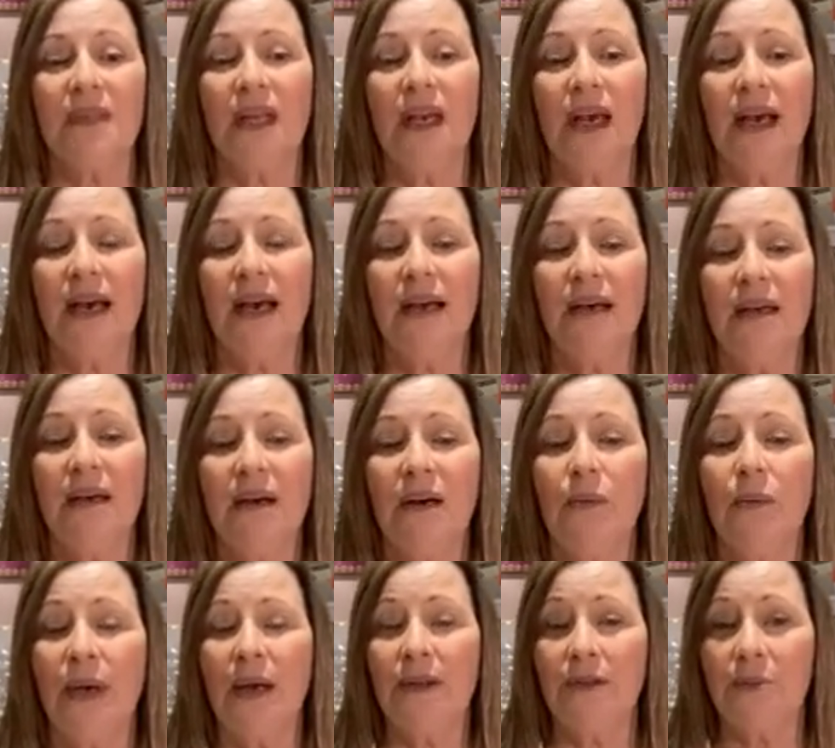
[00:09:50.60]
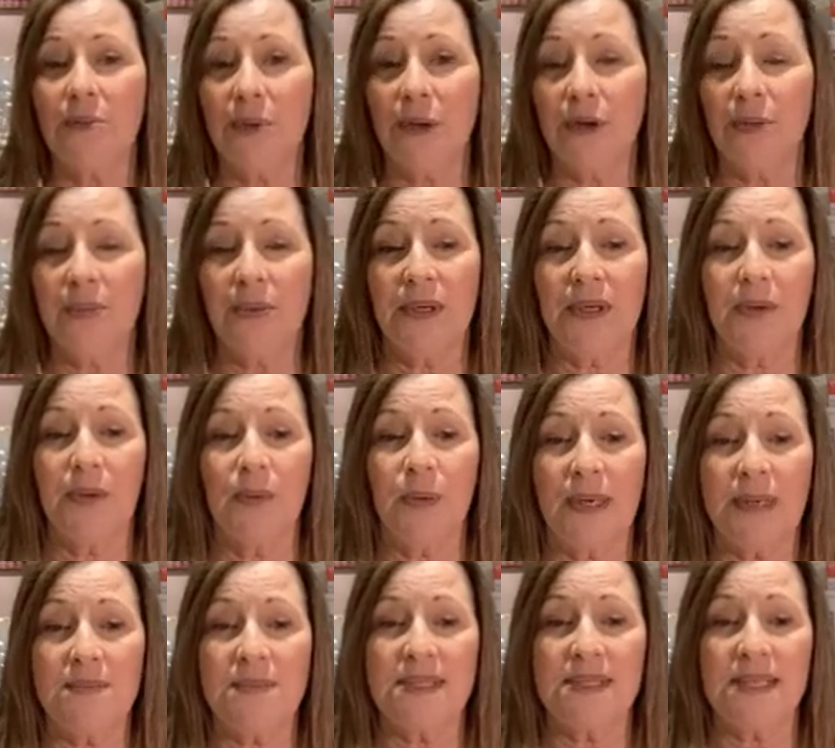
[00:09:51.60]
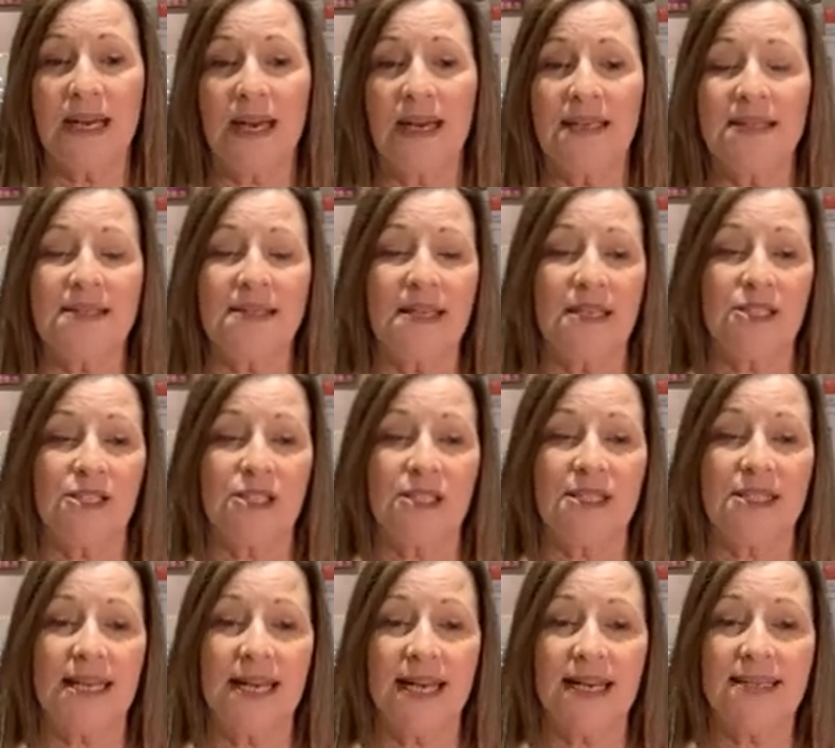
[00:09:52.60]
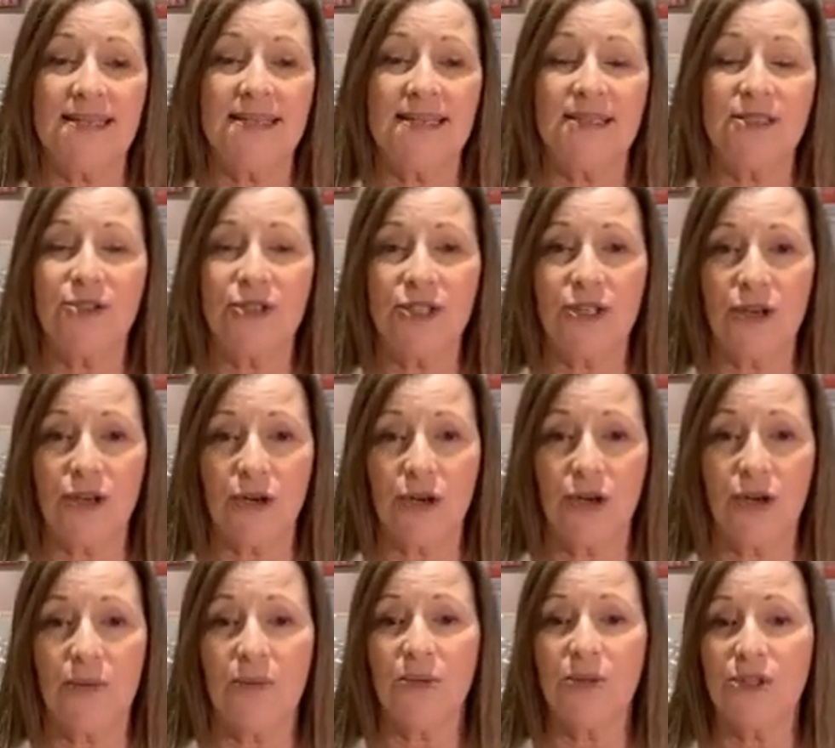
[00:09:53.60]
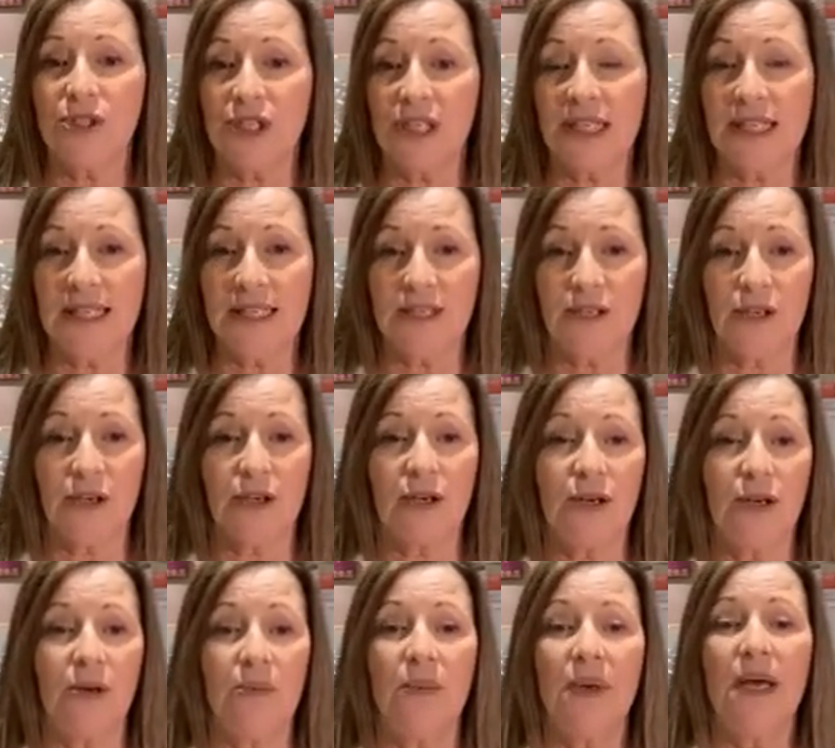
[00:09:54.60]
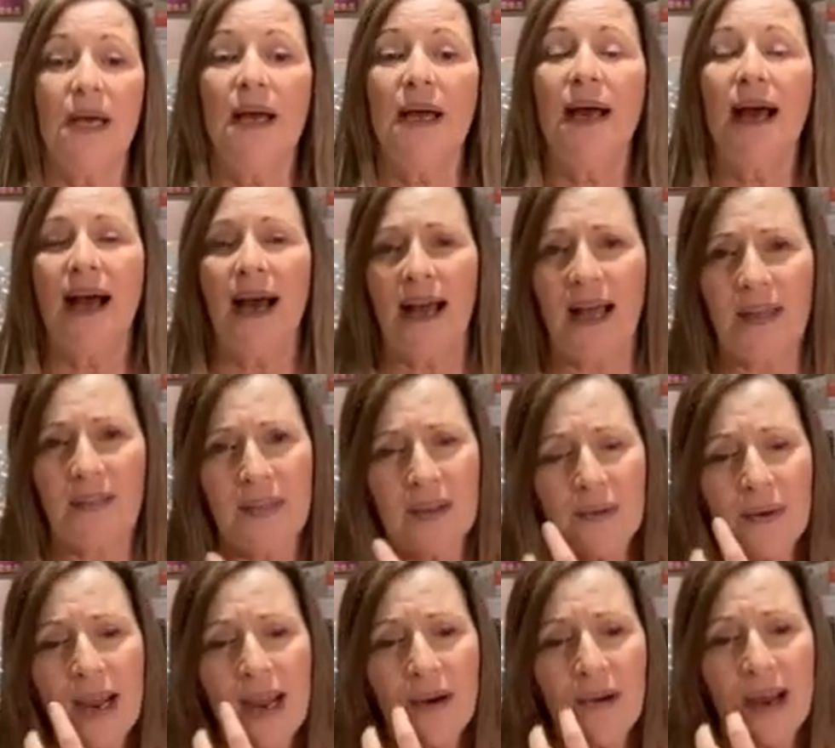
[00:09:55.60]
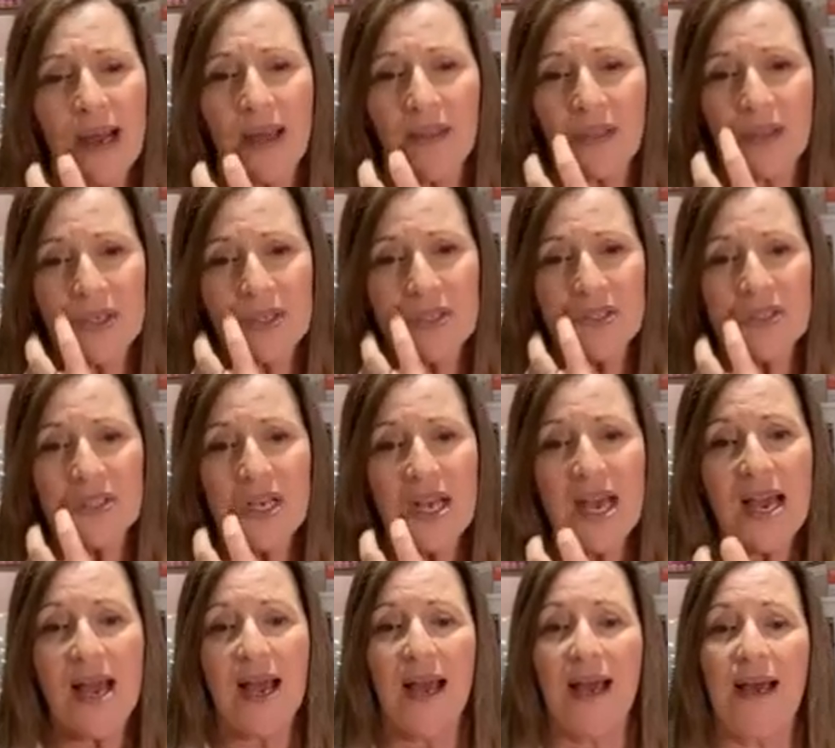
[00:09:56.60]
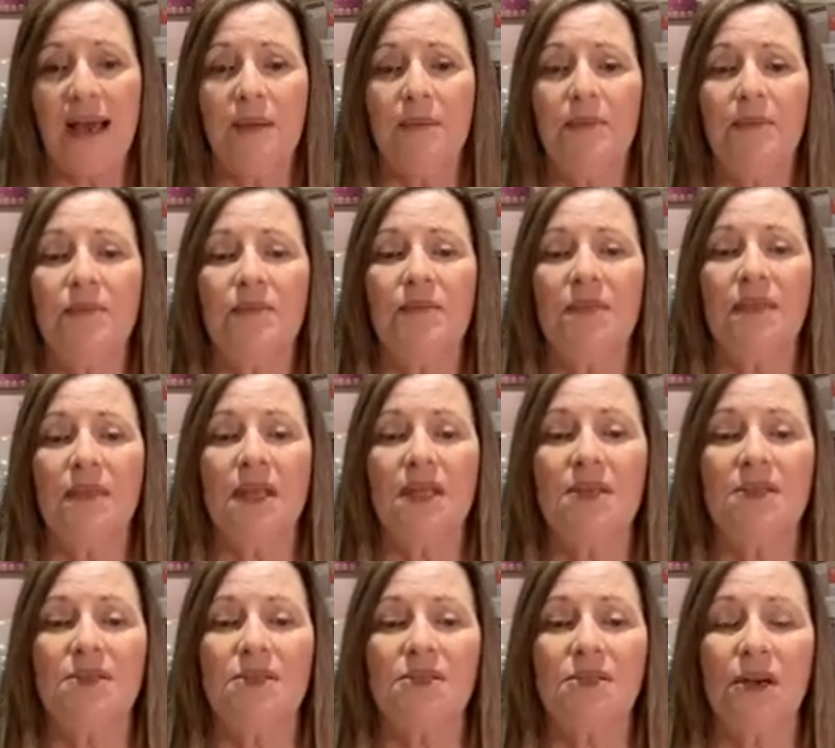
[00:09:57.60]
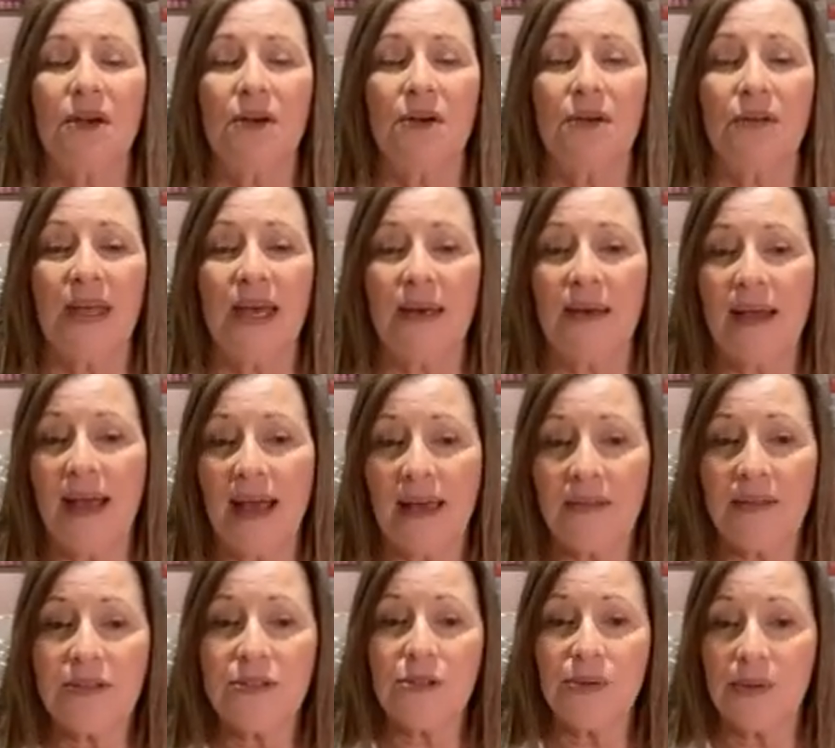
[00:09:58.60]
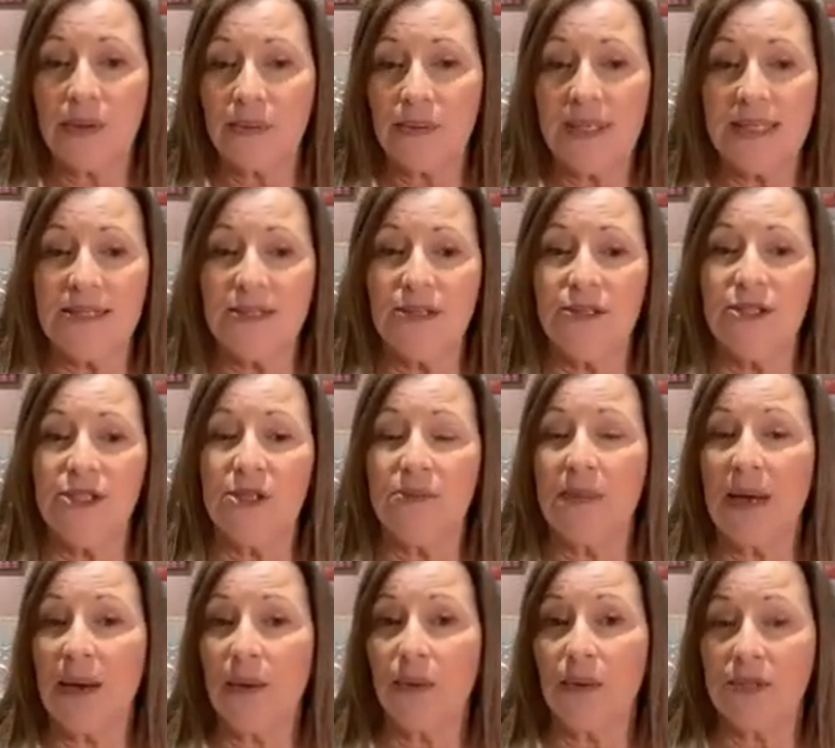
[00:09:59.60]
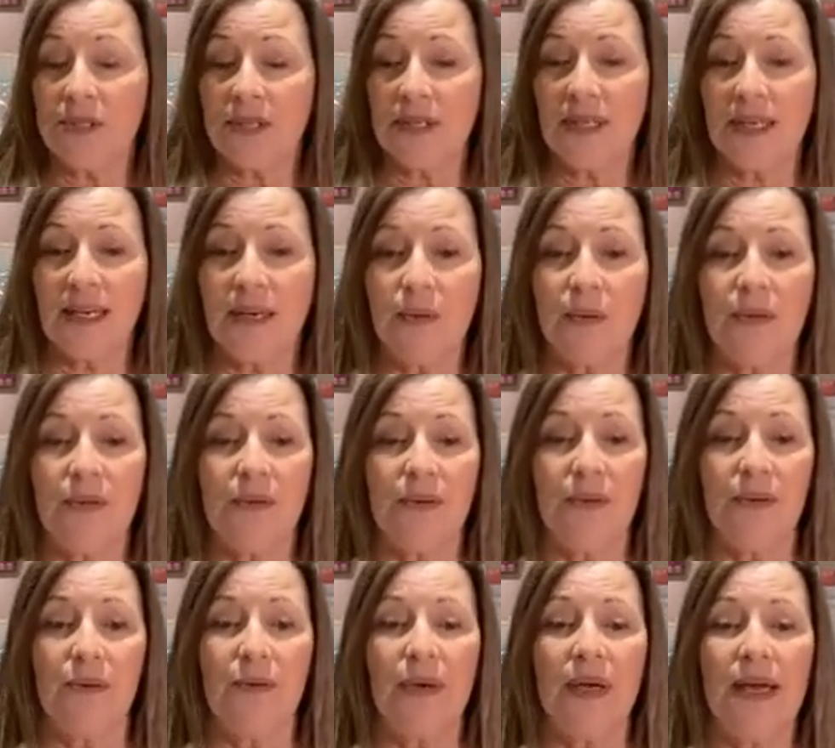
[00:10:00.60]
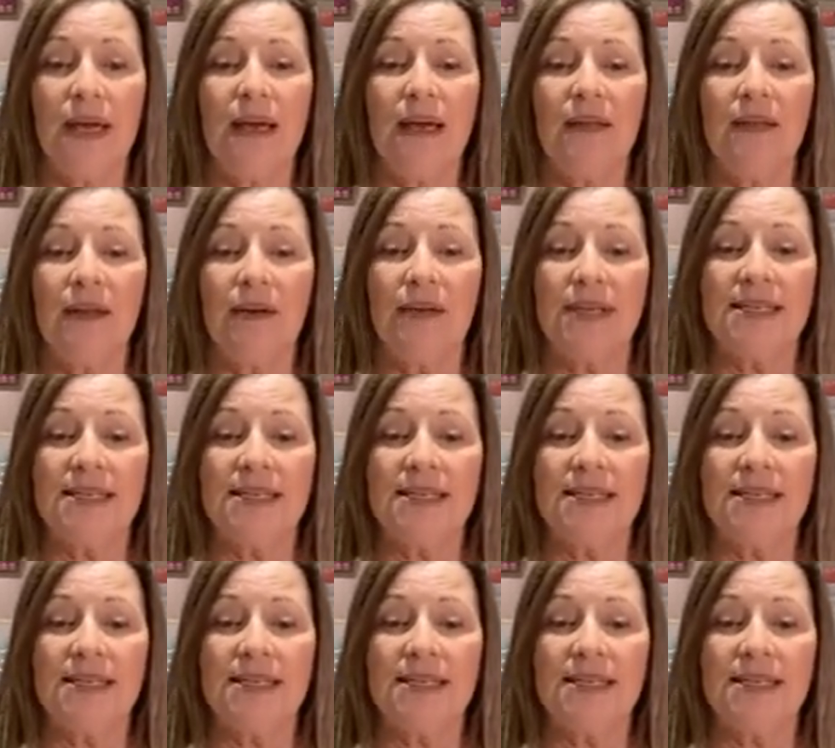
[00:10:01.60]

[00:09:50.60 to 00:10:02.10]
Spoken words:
on one of the appropriate websites such as ancestry.com or genie.com, and there are others, so that others who are researching may want to connect with you. There are